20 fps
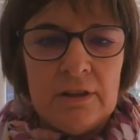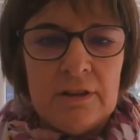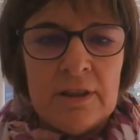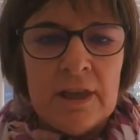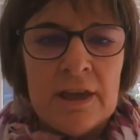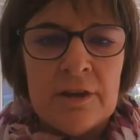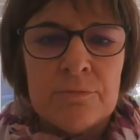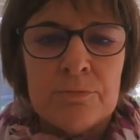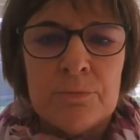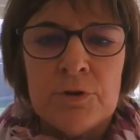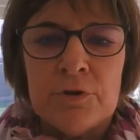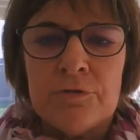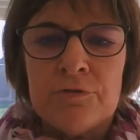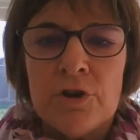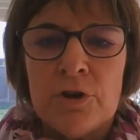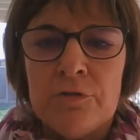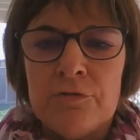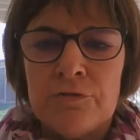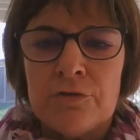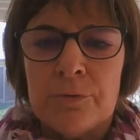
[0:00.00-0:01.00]
"They have
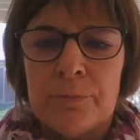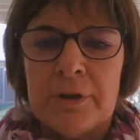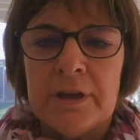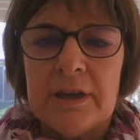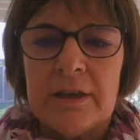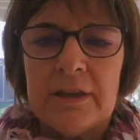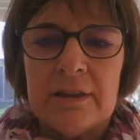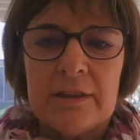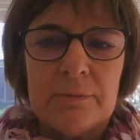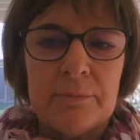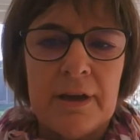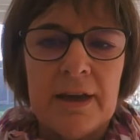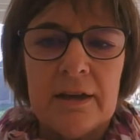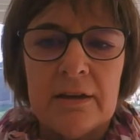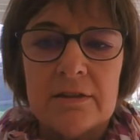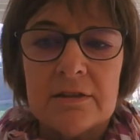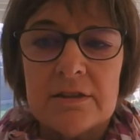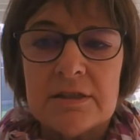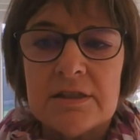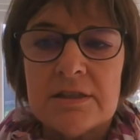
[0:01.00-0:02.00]
moved on from here," the
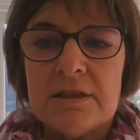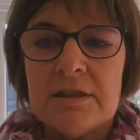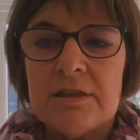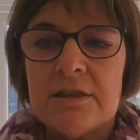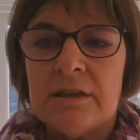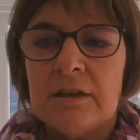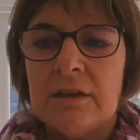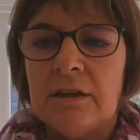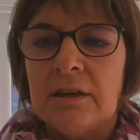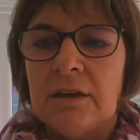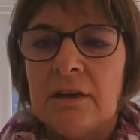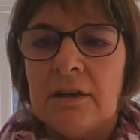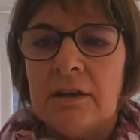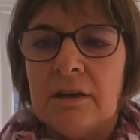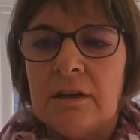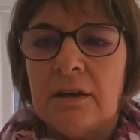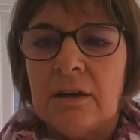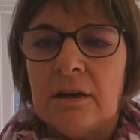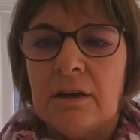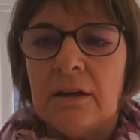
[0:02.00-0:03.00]
man answered.
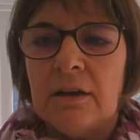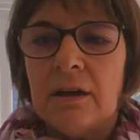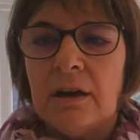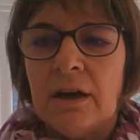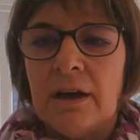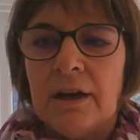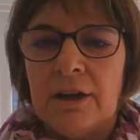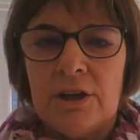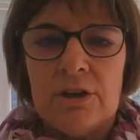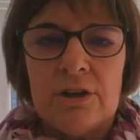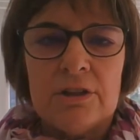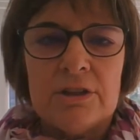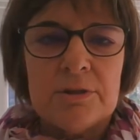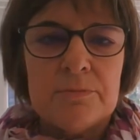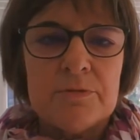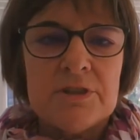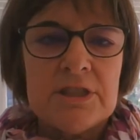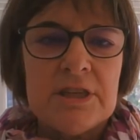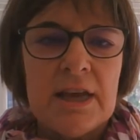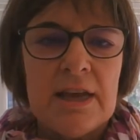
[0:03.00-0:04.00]
"I heard
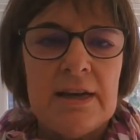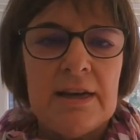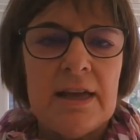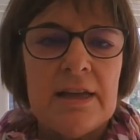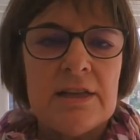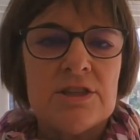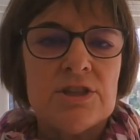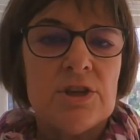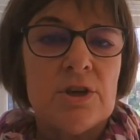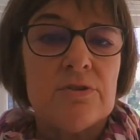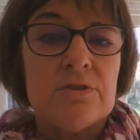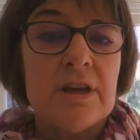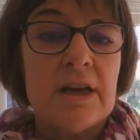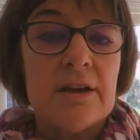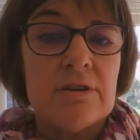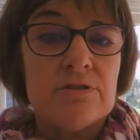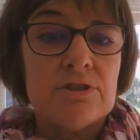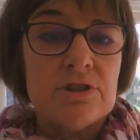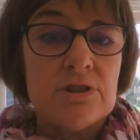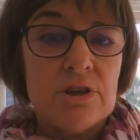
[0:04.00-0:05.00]
them say, 'Let's go
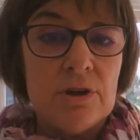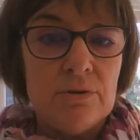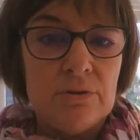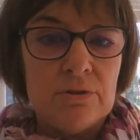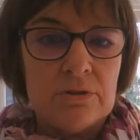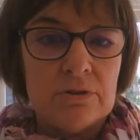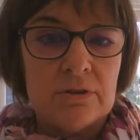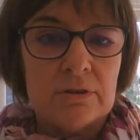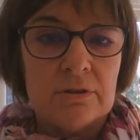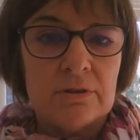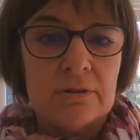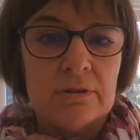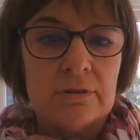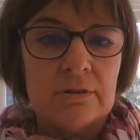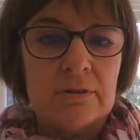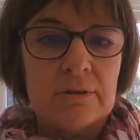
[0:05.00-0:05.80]
down to Dothan.'"